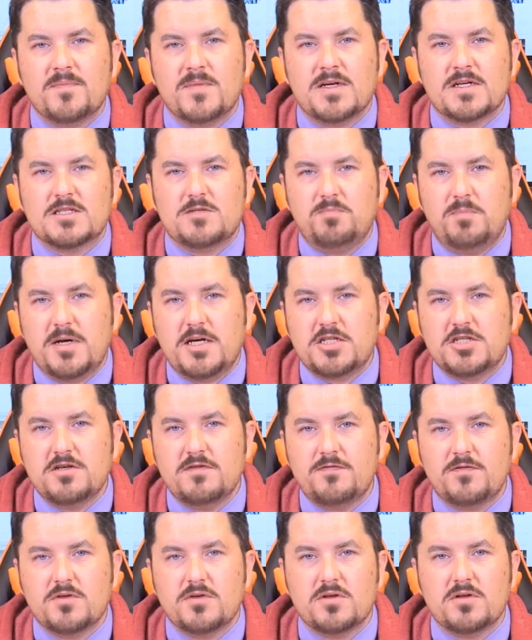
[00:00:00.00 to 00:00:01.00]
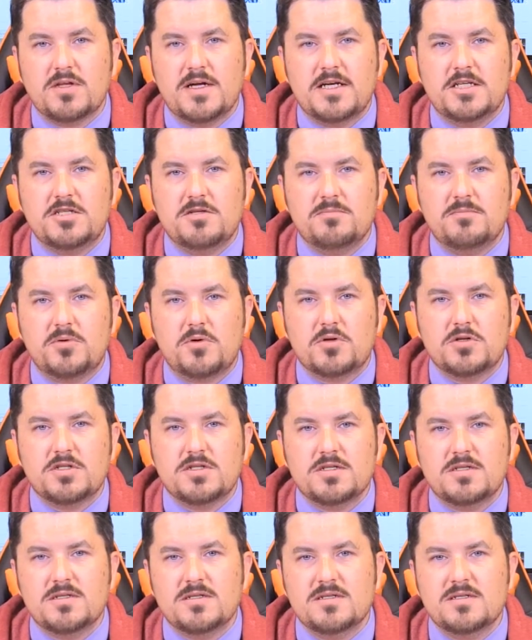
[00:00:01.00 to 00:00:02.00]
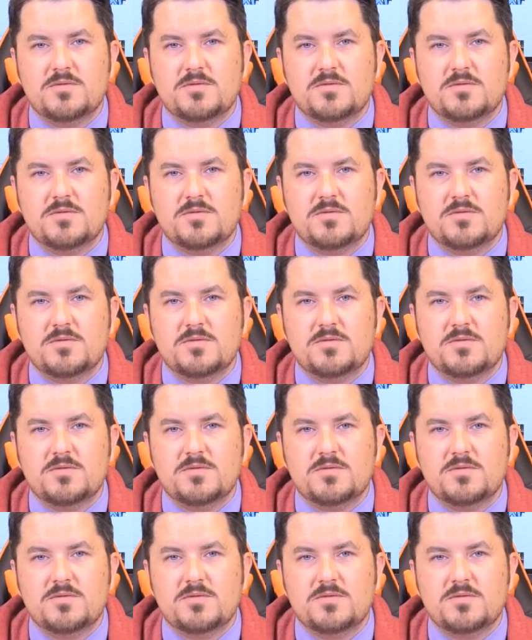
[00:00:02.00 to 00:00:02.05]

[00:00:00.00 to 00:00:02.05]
especially for the legend portion